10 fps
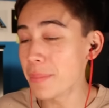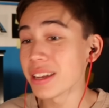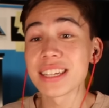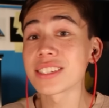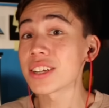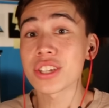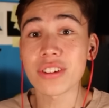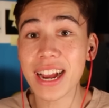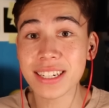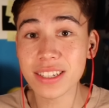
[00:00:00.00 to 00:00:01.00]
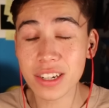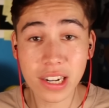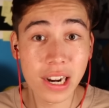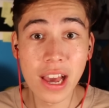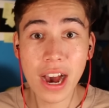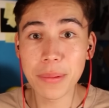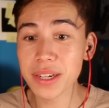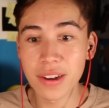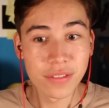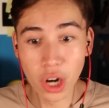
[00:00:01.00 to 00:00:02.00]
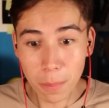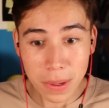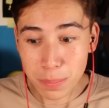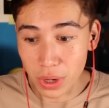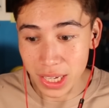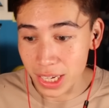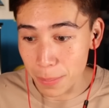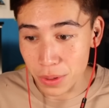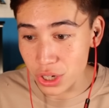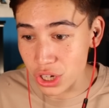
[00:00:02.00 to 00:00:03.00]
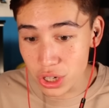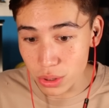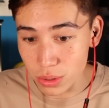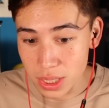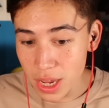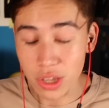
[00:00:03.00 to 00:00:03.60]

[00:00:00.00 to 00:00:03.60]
I mean, he's distracting her. I mean, don't be bringing up her shoes.